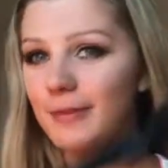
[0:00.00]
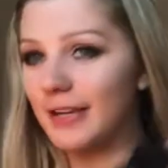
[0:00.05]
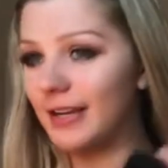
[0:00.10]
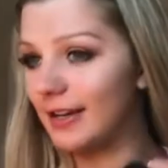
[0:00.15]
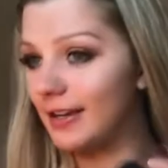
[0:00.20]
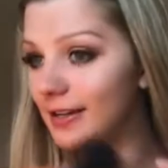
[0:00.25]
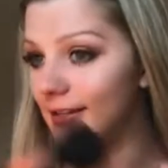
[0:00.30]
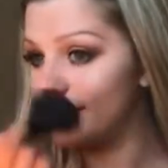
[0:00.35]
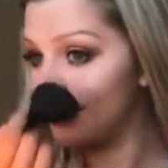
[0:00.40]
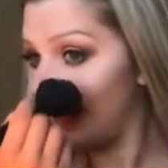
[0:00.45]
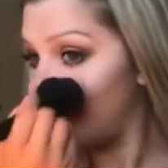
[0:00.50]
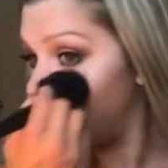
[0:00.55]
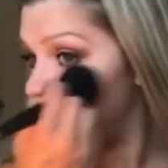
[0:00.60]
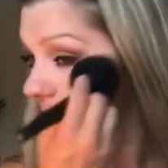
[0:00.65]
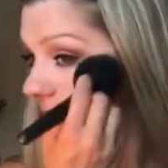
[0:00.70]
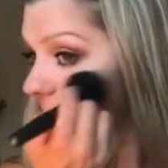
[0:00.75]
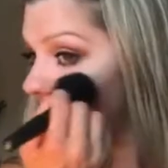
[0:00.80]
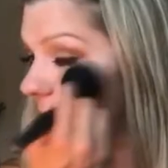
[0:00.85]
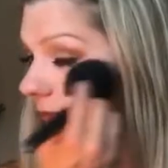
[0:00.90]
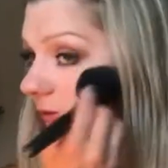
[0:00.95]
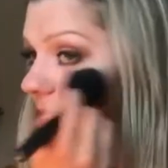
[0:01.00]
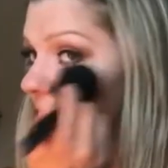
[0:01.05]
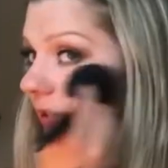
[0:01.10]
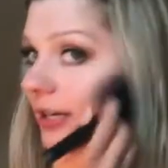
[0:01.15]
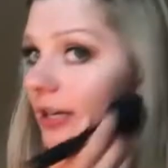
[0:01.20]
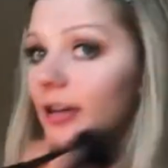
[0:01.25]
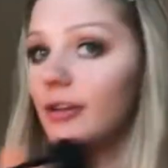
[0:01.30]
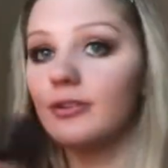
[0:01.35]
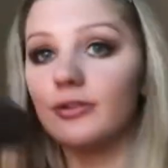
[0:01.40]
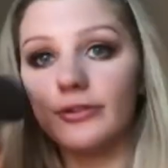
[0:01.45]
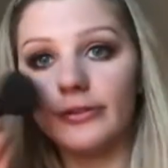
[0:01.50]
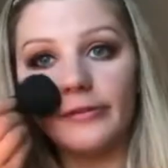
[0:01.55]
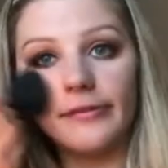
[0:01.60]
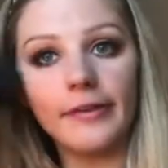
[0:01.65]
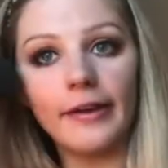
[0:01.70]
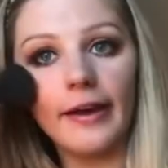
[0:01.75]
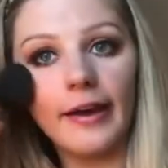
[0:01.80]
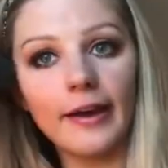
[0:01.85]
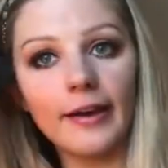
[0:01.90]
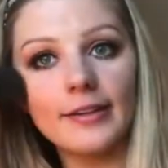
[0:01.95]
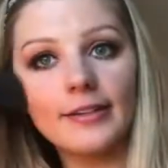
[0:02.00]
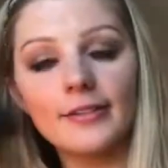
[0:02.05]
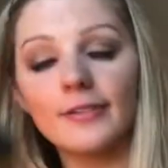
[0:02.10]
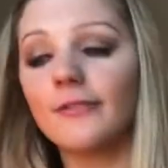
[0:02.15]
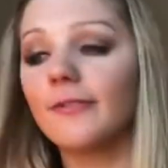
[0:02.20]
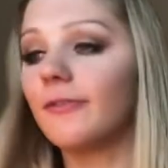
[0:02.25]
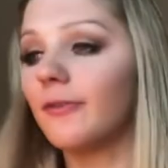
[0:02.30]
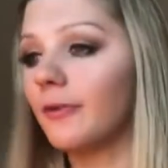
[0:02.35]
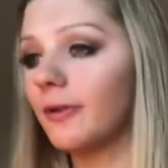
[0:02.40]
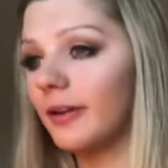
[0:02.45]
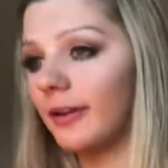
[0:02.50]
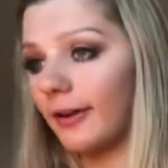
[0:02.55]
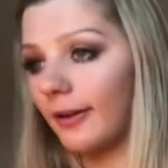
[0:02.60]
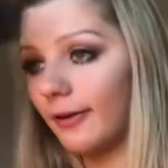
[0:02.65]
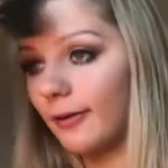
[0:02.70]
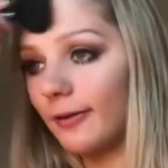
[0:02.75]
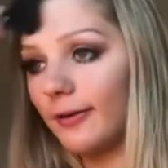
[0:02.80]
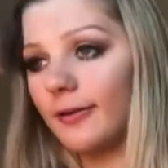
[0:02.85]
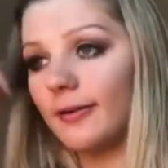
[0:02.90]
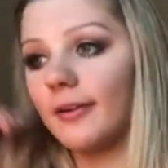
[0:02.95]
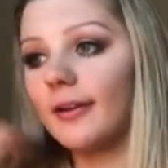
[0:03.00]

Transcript: because I would definitely do that for you.